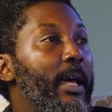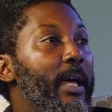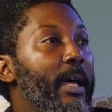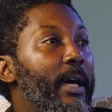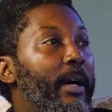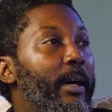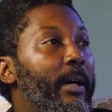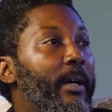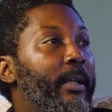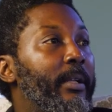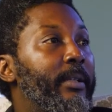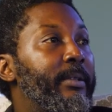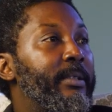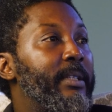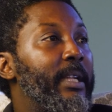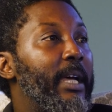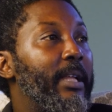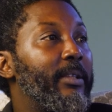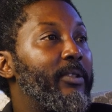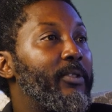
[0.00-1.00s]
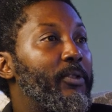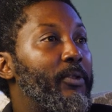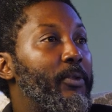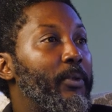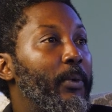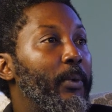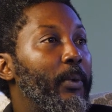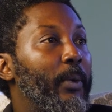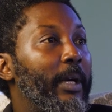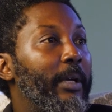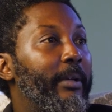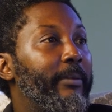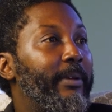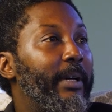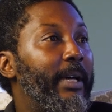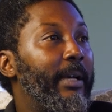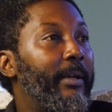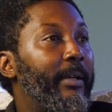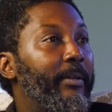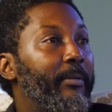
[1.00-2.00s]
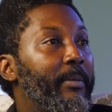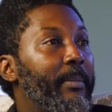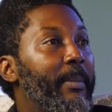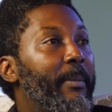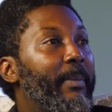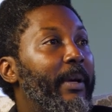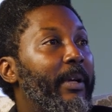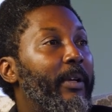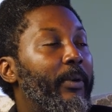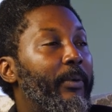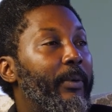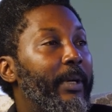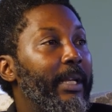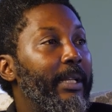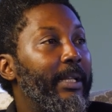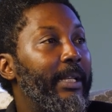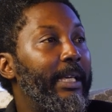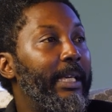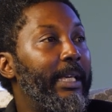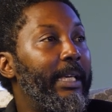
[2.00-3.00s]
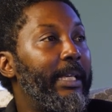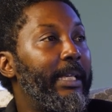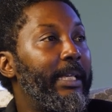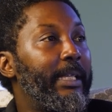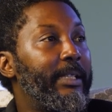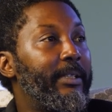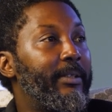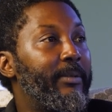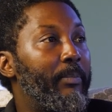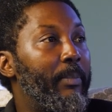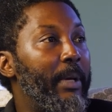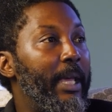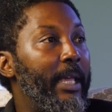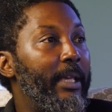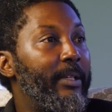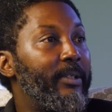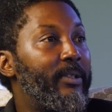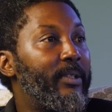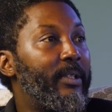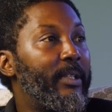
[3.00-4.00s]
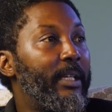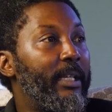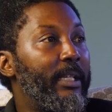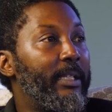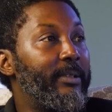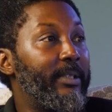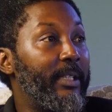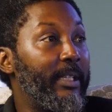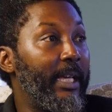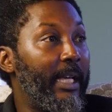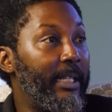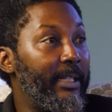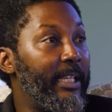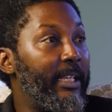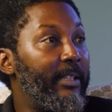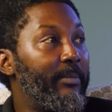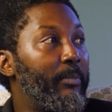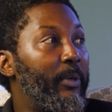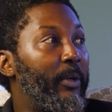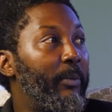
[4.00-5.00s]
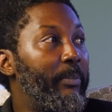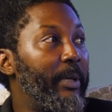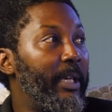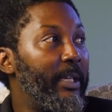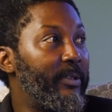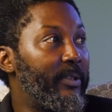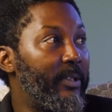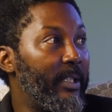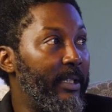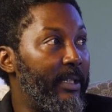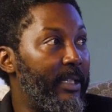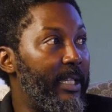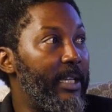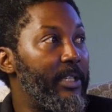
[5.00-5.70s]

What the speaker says: Natsu, if I remember correctly. He's a Ghanaian but based in